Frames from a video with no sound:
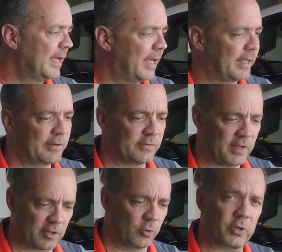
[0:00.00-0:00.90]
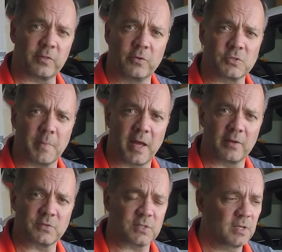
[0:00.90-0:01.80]
and take a look at those
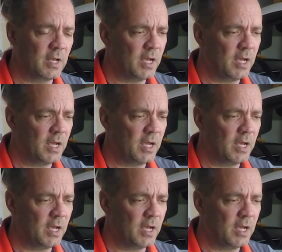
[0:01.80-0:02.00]
mounts.